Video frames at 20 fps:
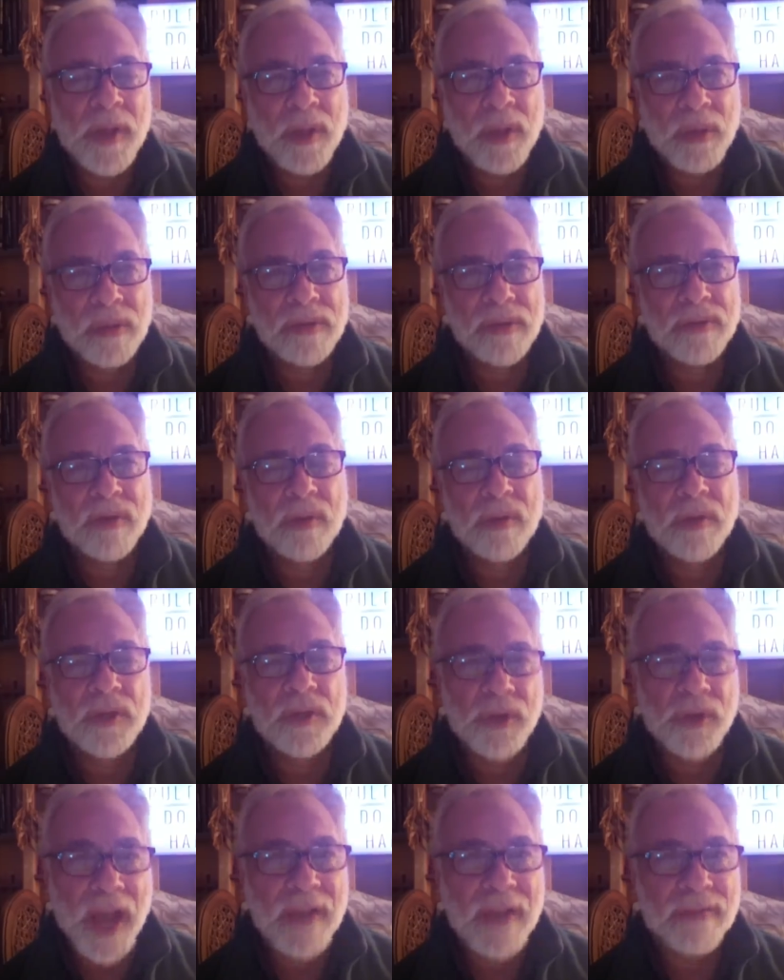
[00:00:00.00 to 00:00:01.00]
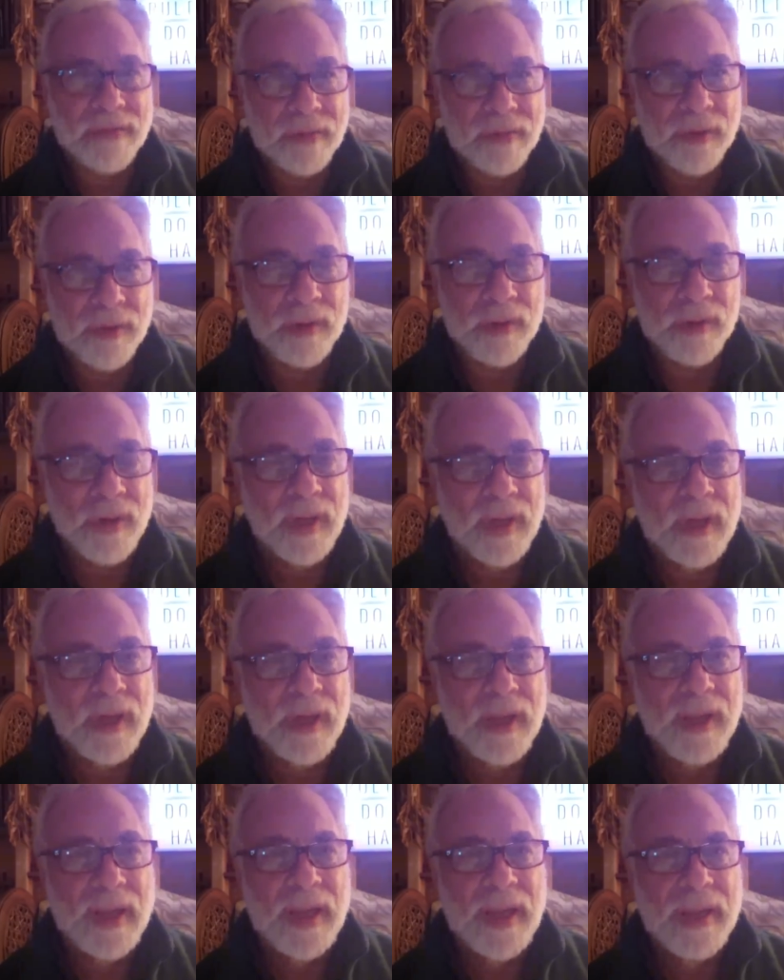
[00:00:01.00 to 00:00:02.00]
go through a drive through
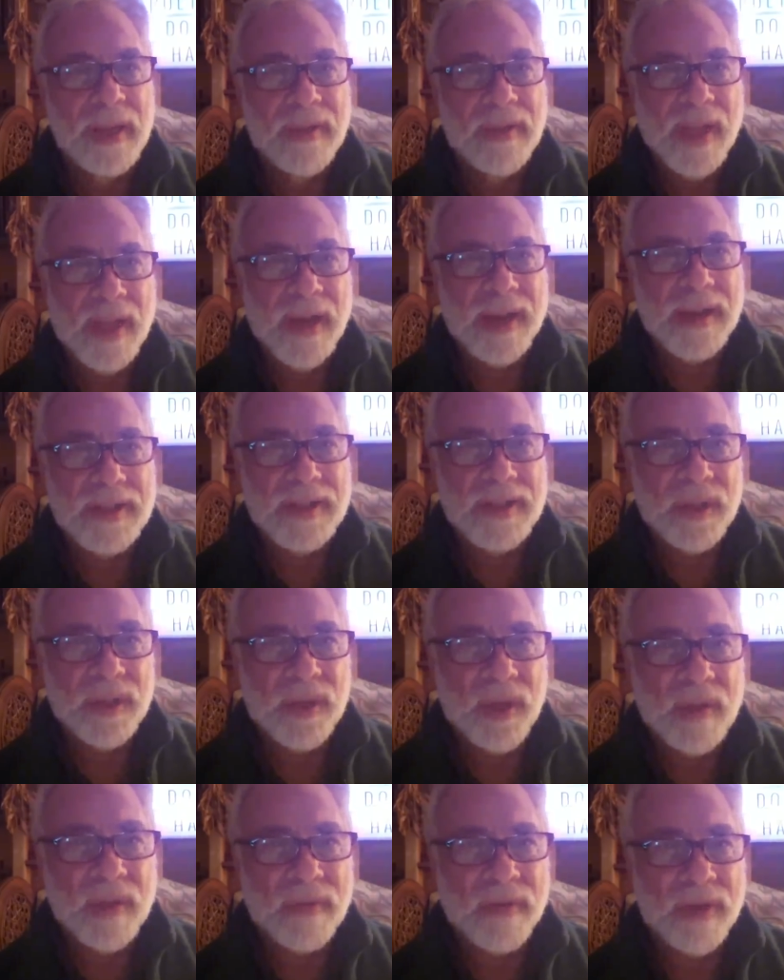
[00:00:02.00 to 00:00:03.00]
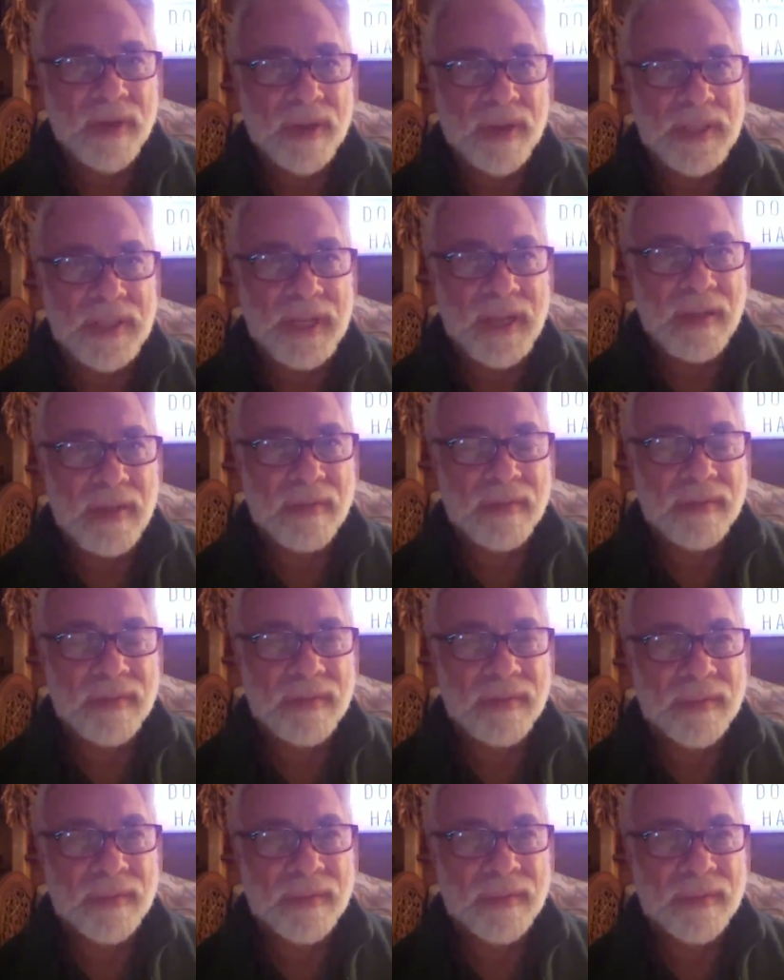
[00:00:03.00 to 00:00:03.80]
than it is to cook for yourself.